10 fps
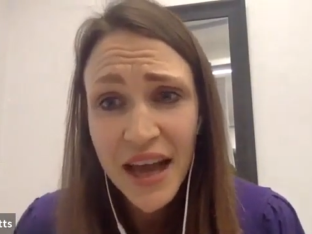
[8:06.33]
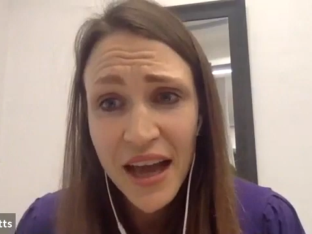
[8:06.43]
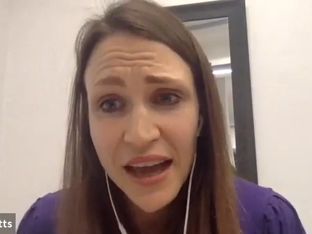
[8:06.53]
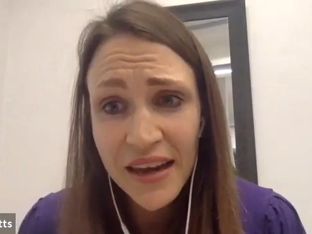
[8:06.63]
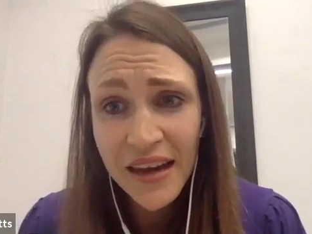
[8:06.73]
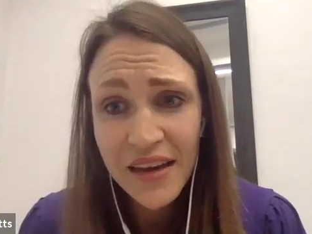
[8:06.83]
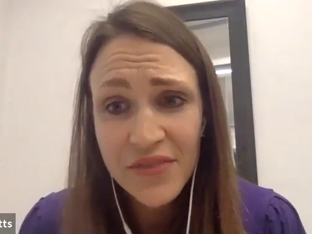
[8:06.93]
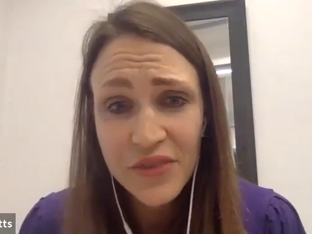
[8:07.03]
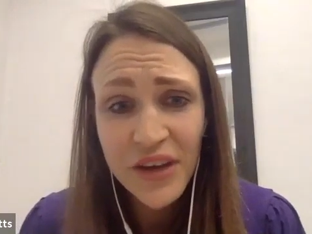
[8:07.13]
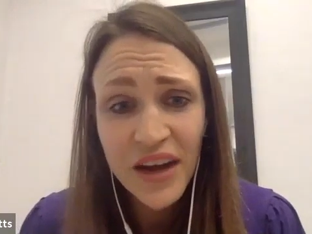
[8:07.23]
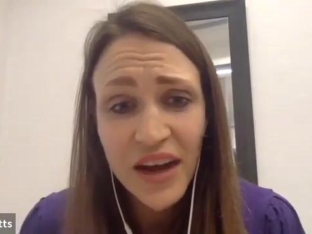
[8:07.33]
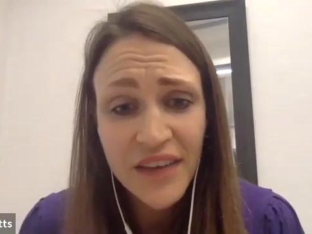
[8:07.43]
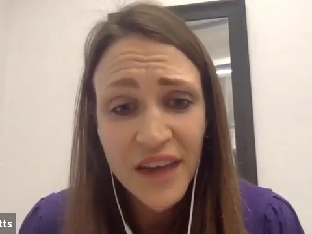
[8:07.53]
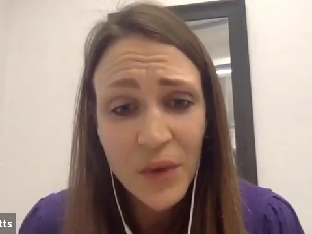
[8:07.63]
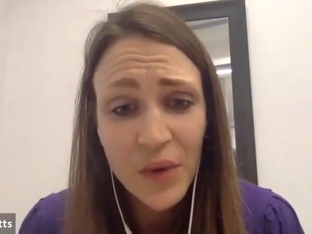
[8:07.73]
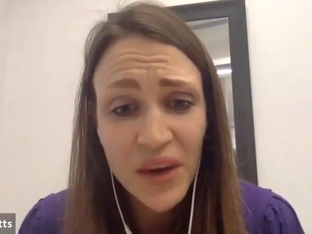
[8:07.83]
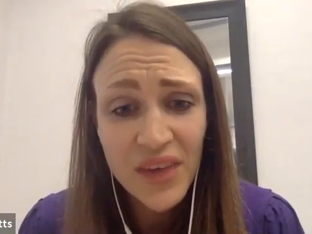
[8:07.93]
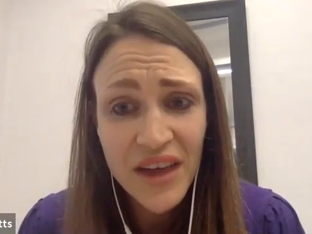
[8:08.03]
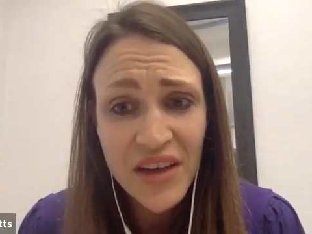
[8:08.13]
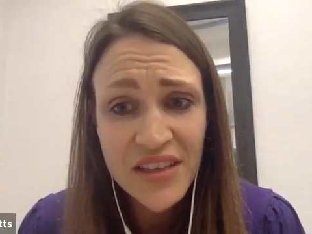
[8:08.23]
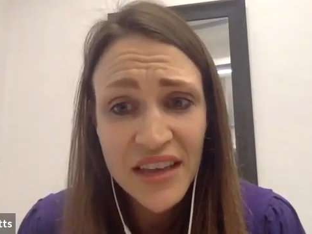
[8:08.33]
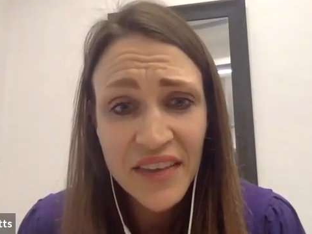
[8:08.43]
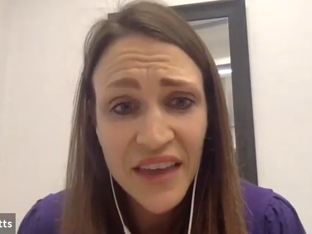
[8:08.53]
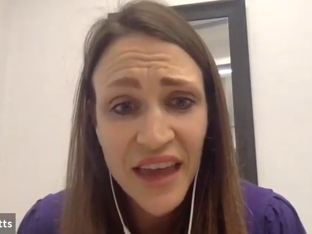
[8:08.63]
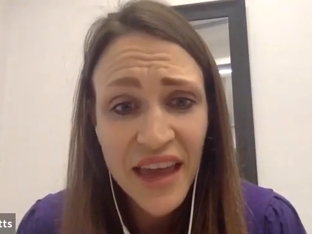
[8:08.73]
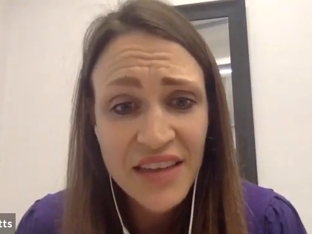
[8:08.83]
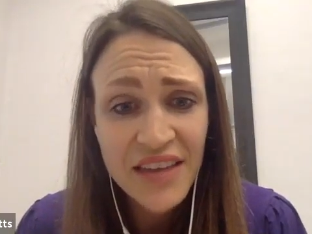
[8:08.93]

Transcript: in a free guide that I will give out in the end.